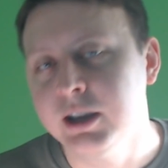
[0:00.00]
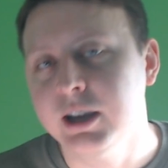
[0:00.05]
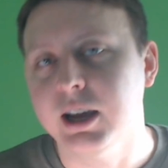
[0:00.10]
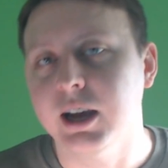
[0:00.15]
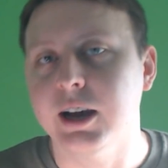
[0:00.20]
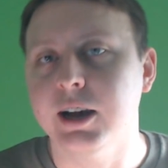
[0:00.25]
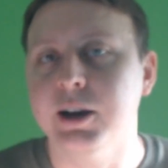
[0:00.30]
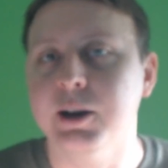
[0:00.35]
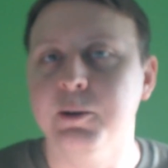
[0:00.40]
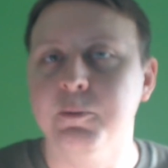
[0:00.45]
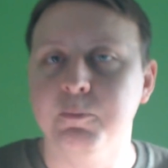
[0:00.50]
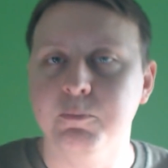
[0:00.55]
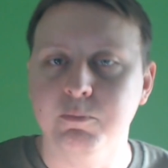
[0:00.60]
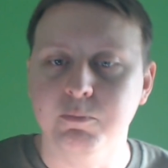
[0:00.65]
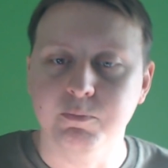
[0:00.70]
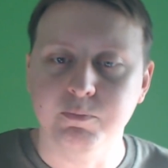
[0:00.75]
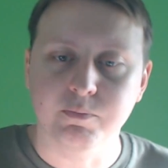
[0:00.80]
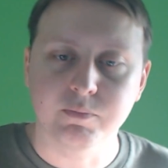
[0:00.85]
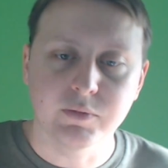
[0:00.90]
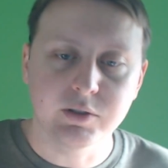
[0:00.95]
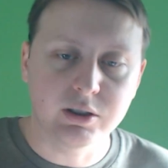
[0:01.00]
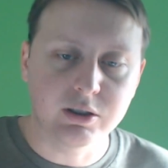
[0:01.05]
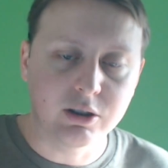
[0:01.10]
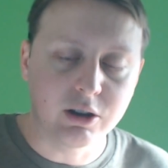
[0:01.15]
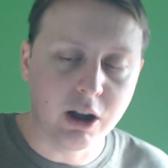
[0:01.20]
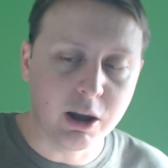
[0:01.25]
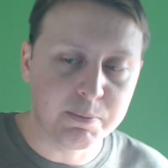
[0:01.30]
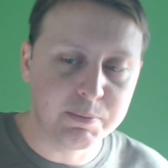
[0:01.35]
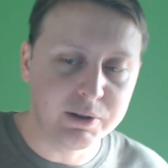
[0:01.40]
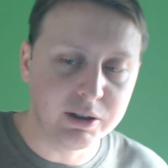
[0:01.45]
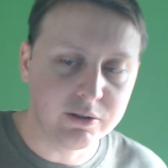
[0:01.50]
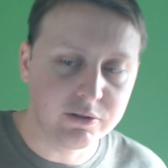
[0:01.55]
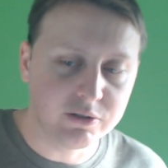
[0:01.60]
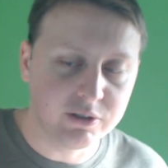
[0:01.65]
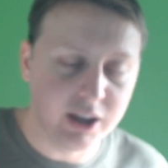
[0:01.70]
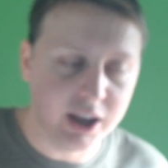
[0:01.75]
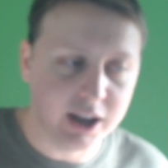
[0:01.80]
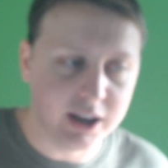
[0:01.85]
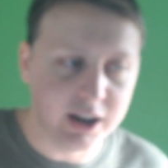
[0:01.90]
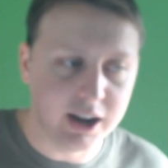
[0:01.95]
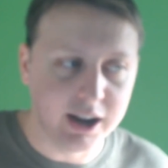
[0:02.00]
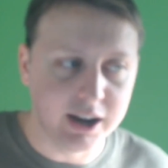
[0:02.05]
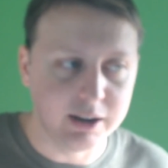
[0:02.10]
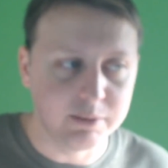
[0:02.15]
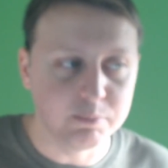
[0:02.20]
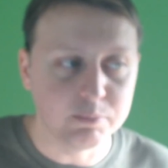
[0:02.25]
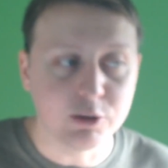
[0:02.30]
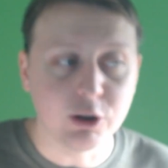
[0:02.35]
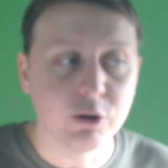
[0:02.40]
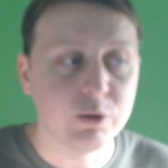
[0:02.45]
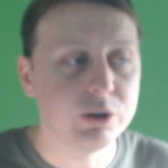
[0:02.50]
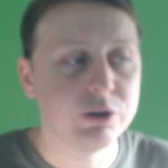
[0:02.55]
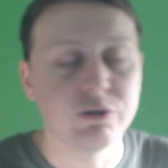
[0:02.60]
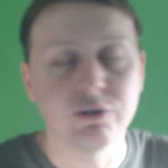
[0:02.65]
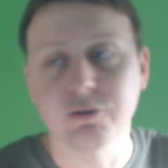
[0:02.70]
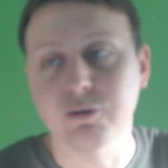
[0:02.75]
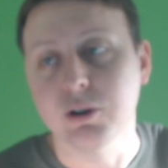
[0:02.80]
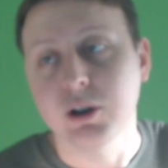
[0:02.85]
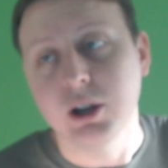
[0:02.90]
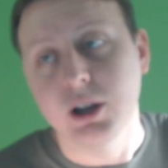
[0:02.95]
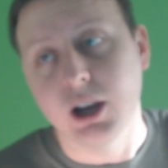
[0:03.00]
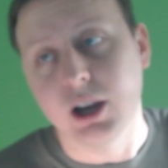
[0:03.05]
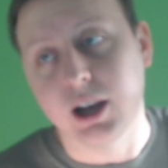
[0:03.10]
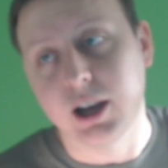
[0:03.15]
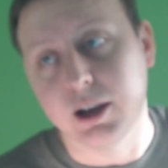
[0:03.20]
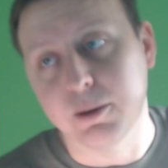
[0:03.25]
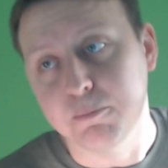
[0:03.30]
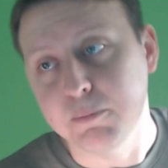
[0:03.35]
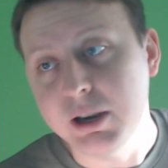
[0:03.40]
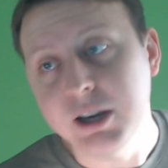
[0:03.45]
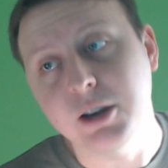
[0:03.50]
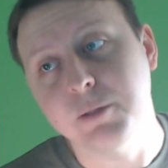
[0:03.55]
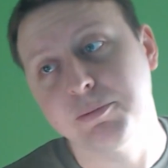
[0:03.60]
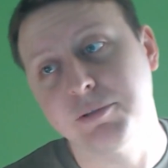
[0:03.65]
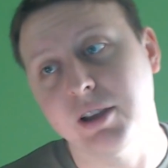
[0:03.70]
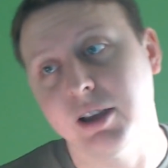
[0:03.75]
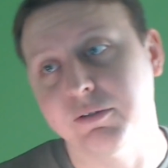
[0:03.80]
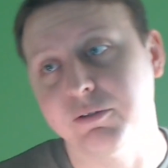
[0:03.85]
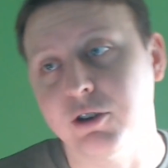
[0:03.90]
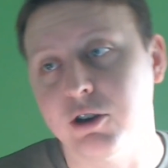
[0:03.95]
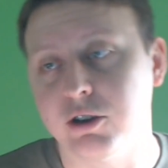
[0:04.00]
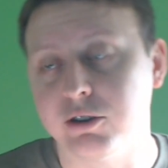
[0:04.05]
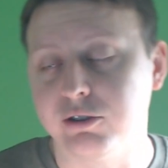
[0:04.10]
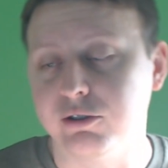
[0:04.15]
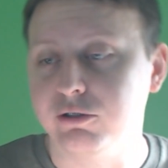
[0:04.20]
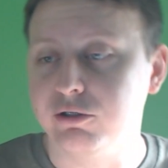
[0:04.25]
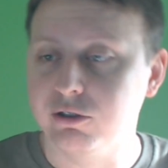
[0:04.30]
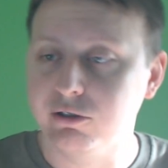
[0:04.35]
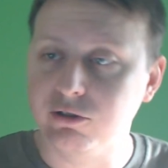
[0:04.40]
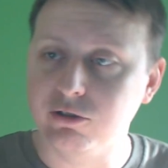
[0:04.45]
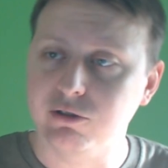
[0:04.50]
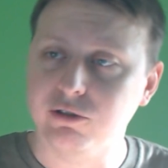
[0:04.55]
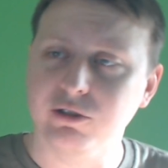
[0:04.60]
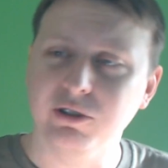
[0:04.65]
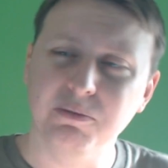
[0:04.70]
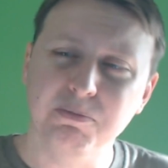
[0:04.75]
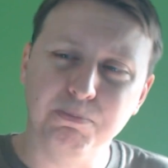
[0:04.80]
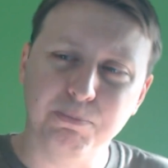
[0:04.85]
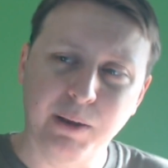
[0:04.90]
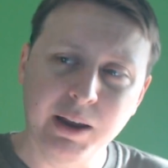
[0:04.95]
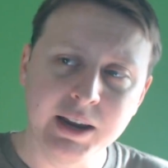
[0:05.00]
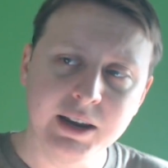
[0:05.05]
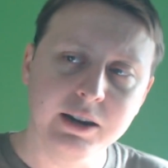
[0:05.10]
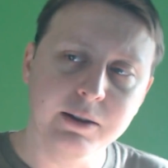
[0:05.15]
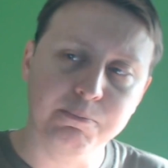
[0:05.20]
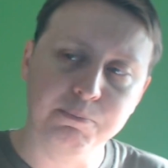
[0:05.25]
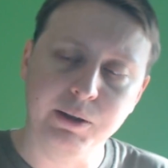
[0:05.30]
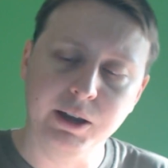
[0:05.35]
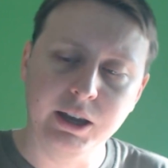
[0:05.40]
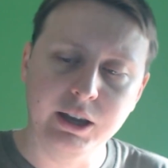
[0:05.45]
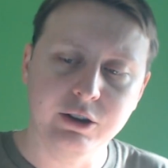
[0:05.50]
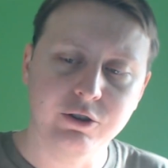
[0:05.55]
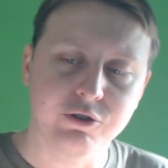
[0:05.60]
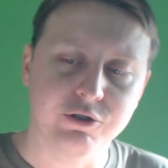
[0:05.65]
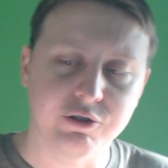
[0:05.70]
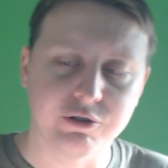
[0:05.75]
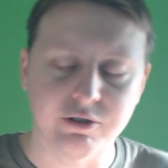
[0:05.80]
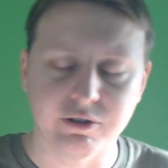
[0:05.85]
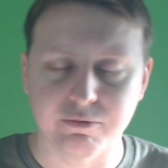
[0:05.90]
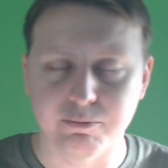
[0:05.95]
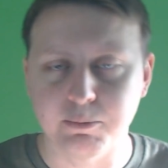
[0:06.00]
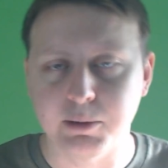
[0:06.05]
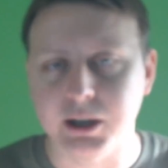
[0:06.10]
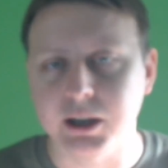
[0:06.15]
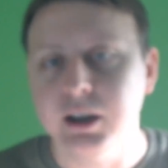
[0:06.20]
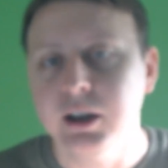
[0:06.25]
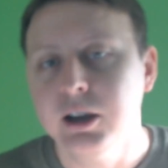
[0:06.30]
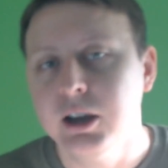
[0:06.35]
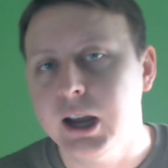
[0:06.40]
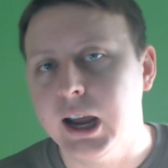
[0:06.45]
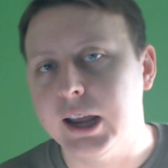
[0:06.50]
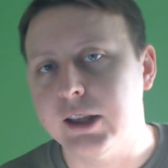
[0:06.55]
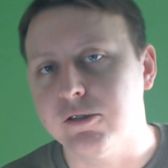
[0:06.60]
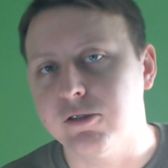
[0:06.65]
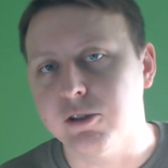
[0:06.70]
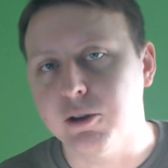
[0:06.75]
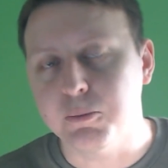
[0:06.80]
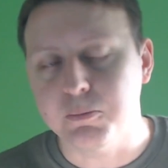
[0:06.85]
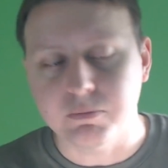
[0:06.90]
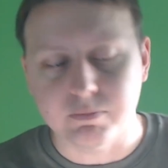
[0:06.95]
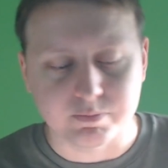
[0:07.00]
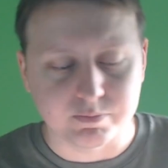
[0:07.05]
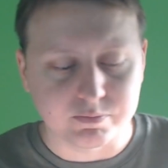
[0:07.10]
Um, topics that I'm going to, uh, meetups I've gone to, just to sort of paint a picture of me. And so